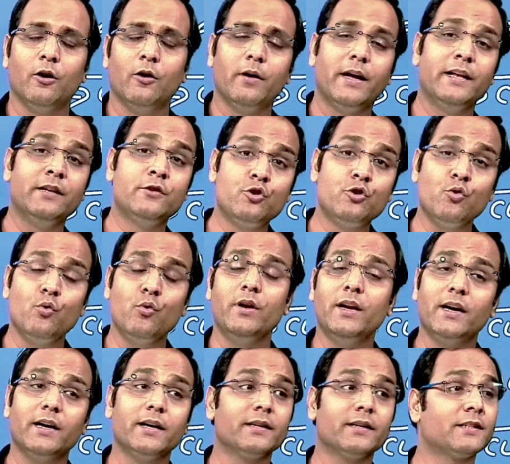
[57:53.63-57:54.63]
In 2
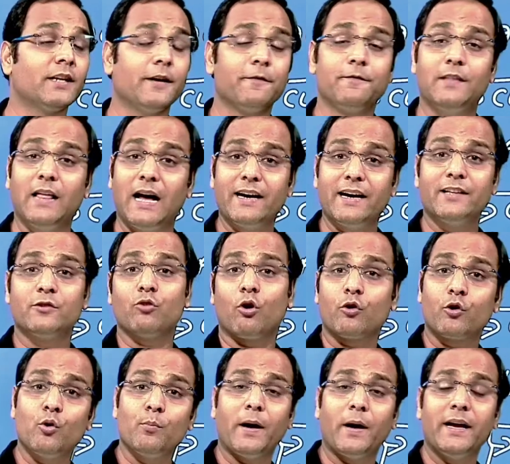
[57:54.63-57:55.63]
years, if that is
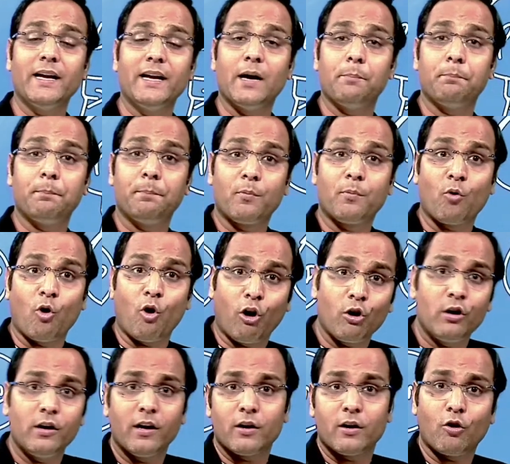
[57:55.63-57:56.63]
occupying a
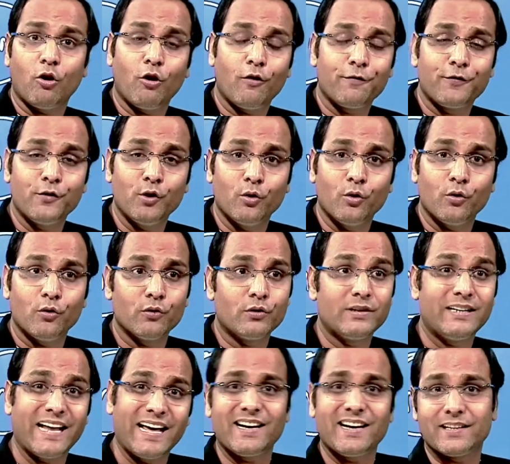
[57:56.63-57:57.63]
corner of your
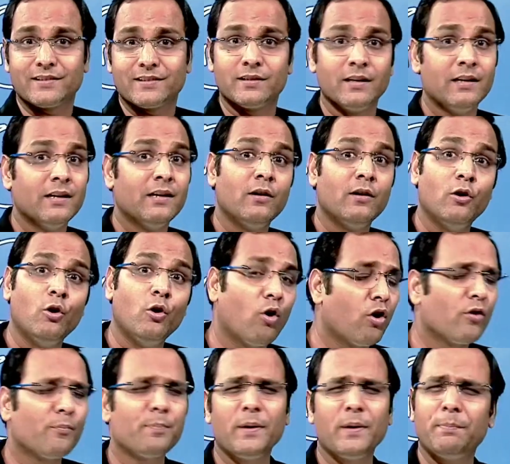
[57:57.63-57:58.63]
terrace, a
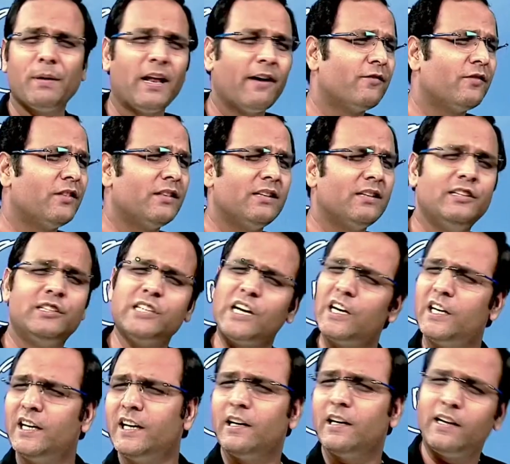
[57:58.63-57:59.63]
lot of people have
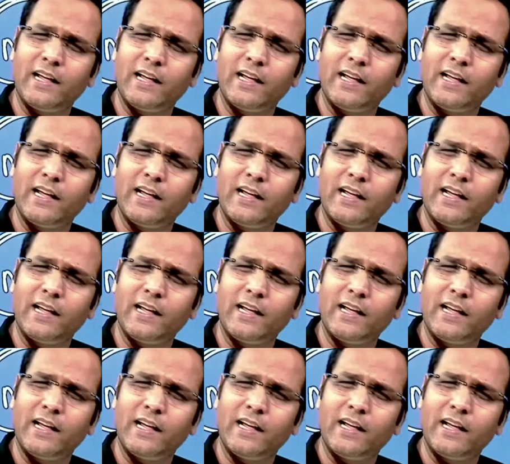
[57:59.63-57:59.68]
dirty